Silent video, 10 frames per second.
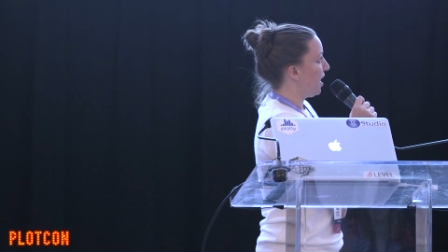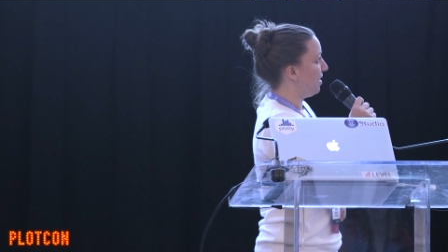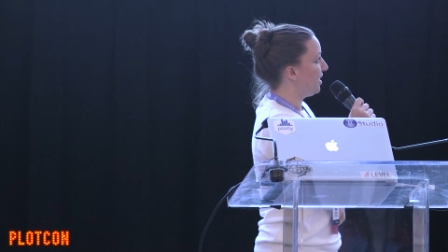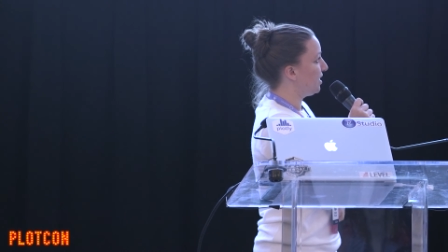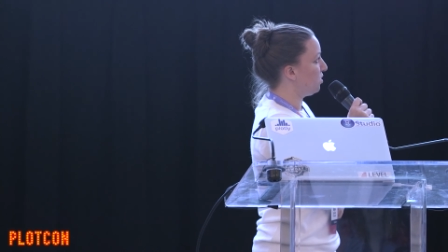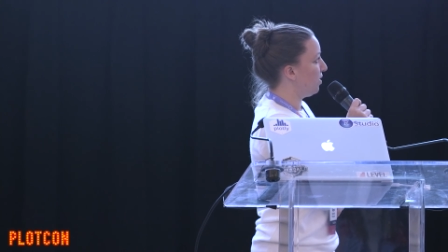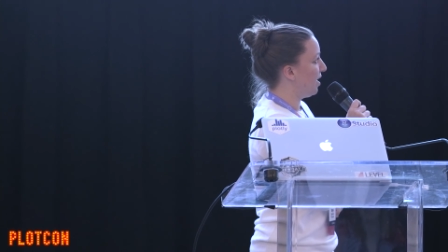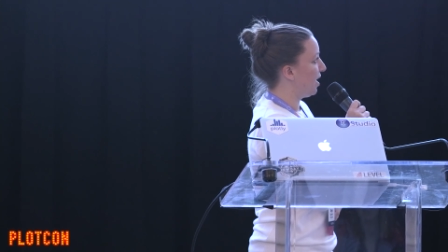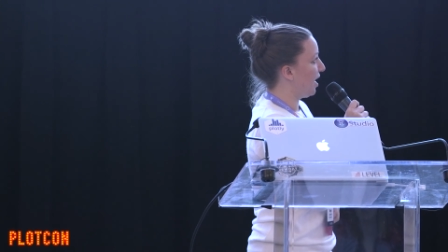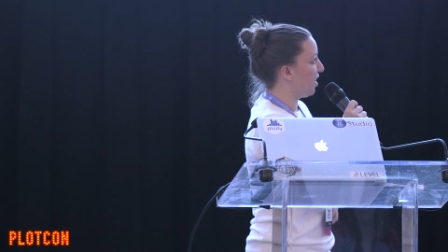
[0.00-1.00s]
And this is
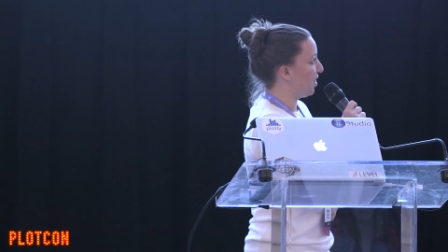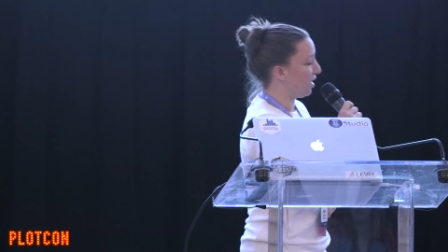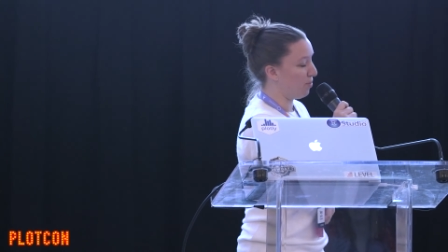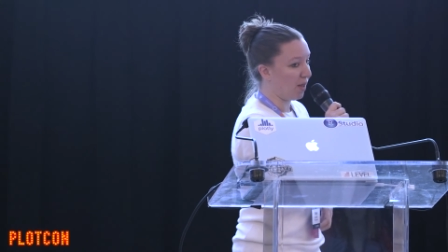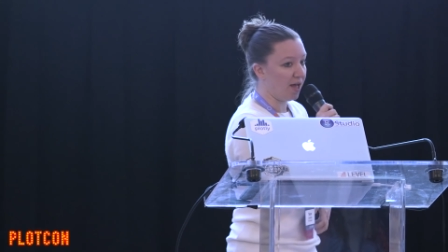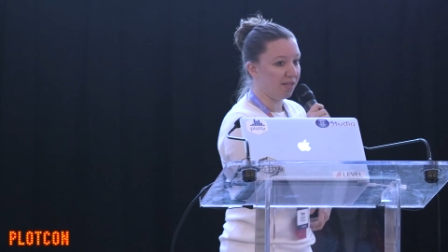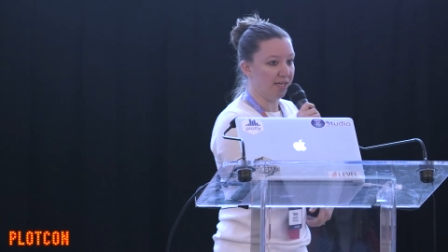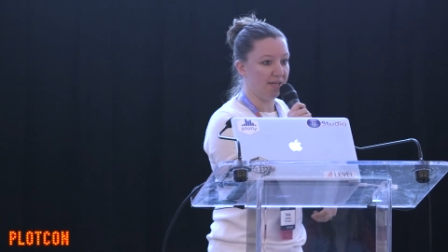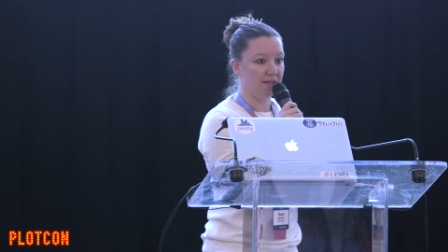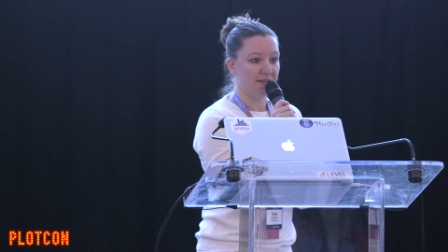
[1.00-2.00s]
where I think
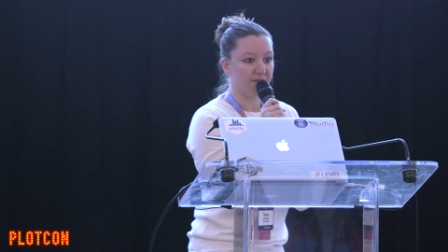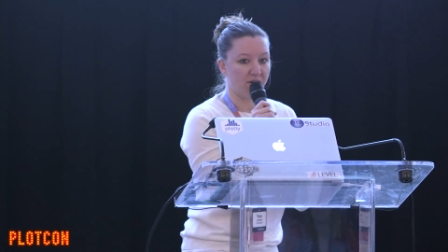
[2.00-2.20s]
Plotly,